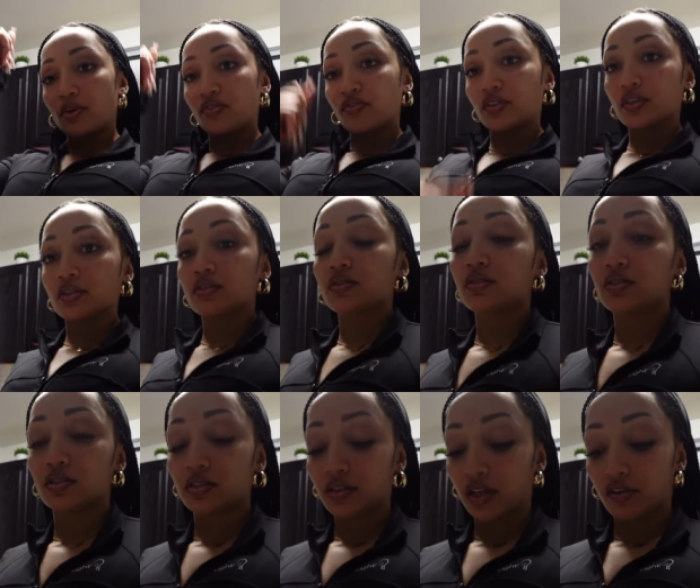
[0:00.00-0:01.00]
my fingers and
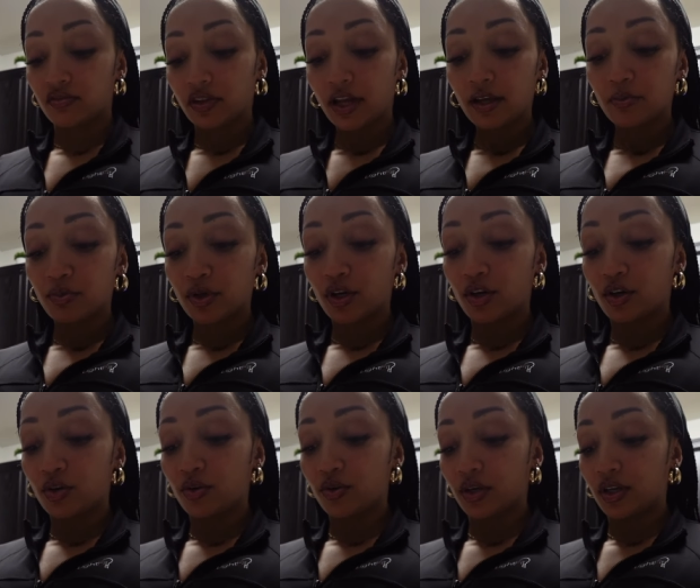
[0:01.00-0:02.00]
just have
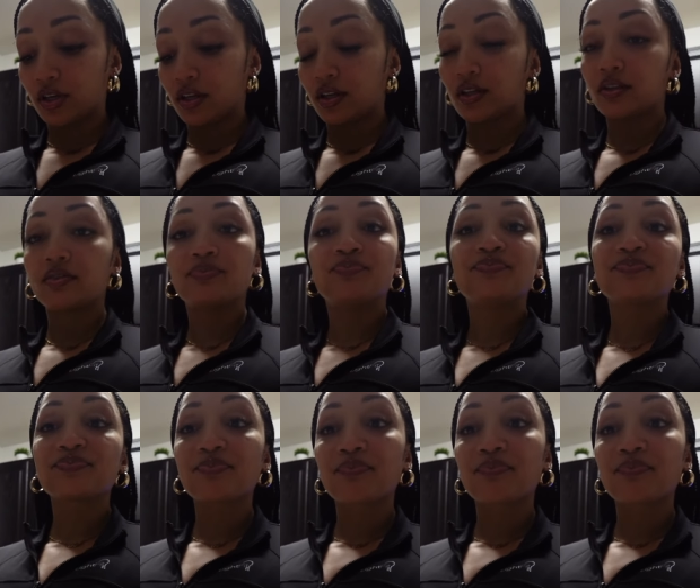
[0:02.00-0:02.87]
lipo and